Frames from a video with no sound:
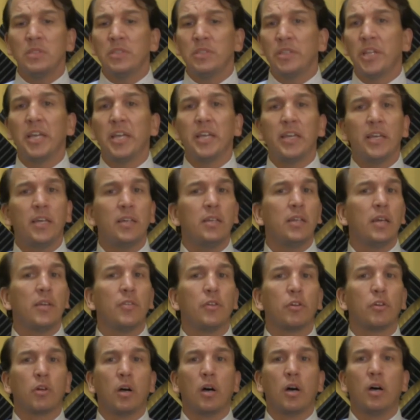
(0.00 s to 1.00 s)
They hit and
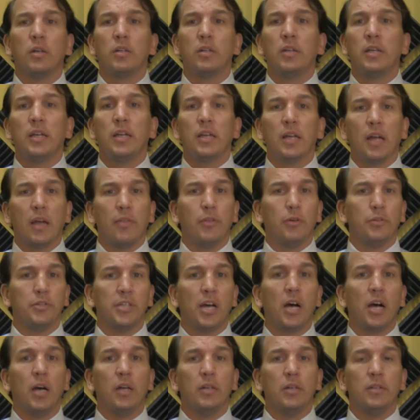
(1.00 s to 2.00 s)
they're gone and they're
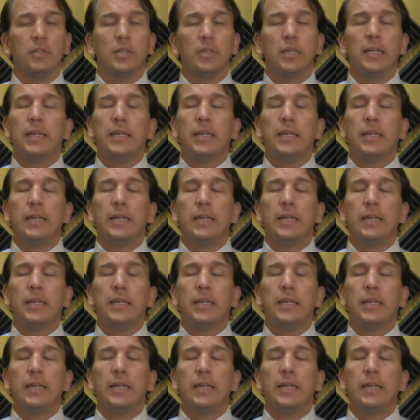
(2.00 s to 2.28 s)
done.